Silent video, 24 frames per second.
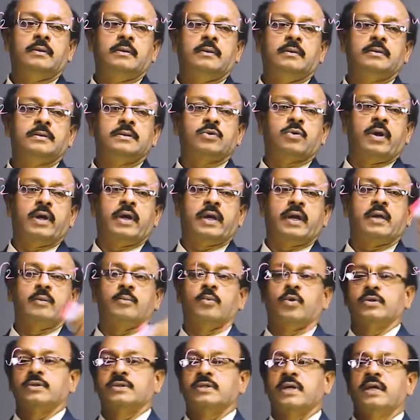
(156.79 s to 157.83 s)
Squaring
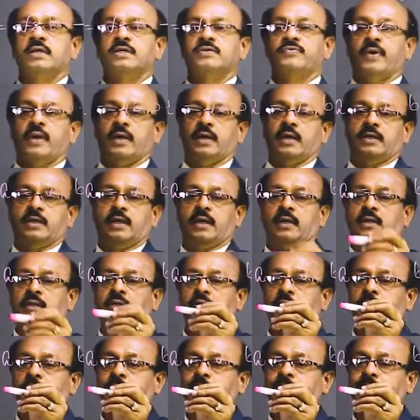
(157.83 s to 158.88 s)
both sides, we are
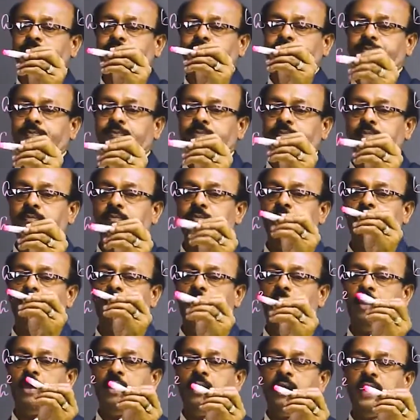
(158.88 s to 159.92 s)
getting
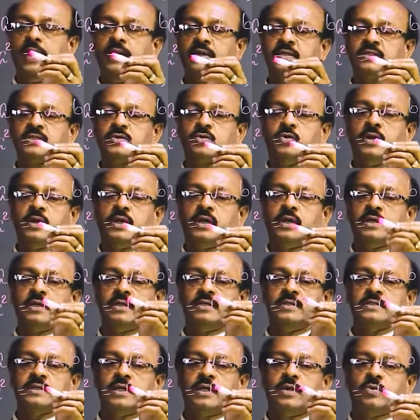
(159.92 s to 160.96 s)
a square
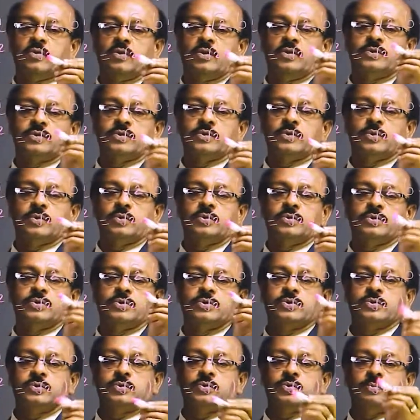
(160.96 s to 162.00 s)
is equal to root
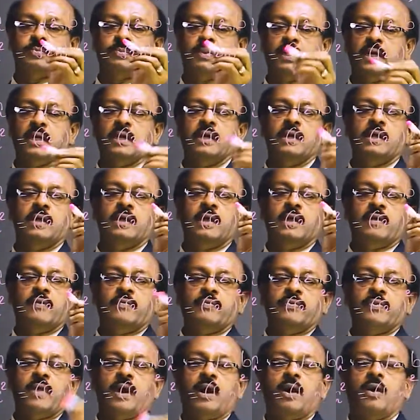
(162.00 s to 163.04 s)
2b
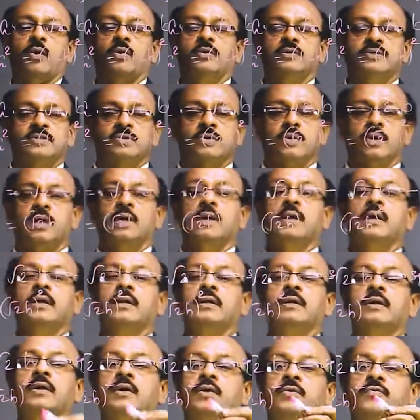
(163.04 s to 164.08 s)
the whole
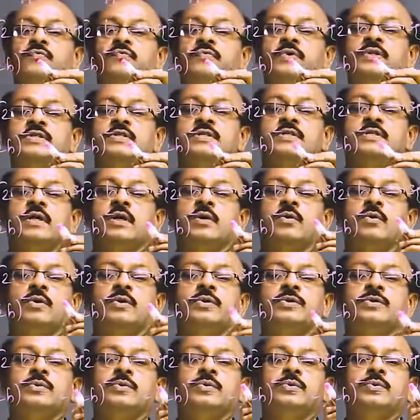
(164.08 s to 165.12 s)
square, which is equal
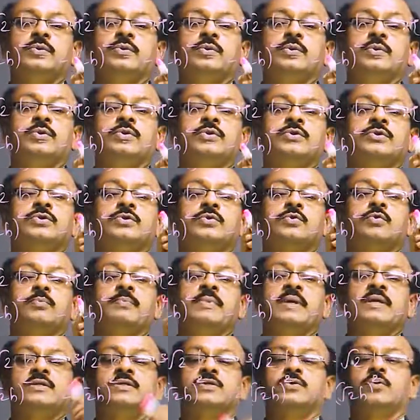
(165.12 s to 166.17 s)
to
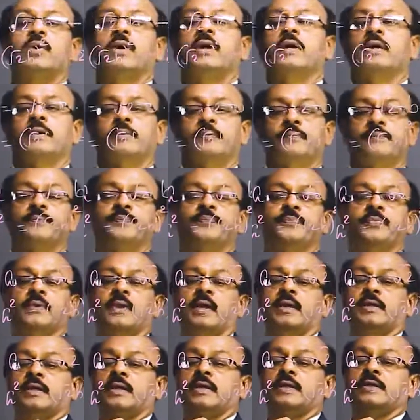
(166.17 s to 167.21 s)
2b square.
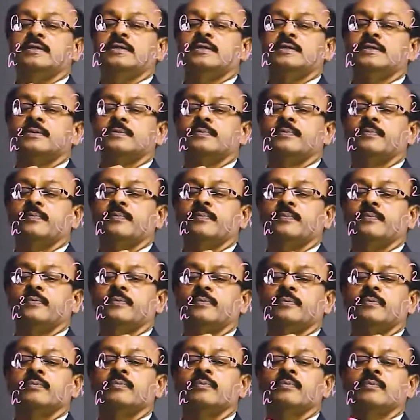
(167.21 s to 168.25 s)
That is,
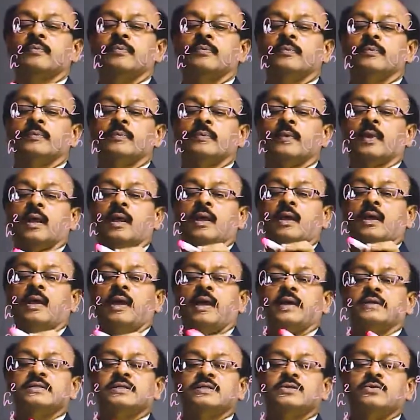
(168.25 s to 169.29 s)

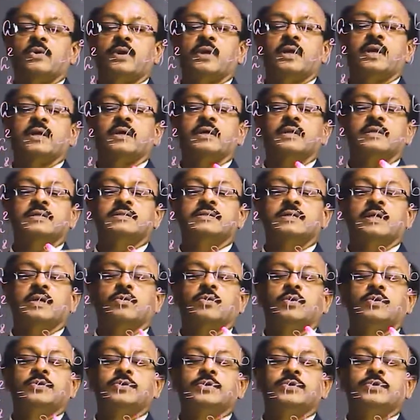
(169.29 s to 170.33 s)
a square is
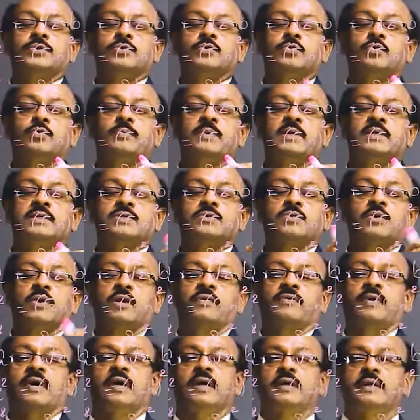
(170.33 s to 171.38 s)
equal to 2b square.
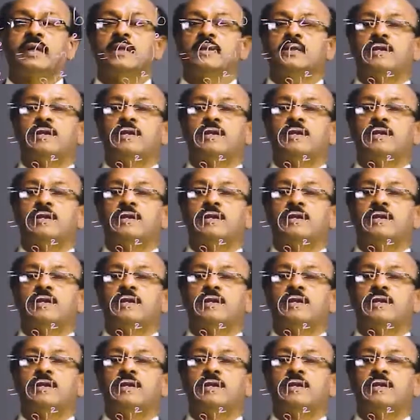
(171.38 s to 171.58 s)
We are getting the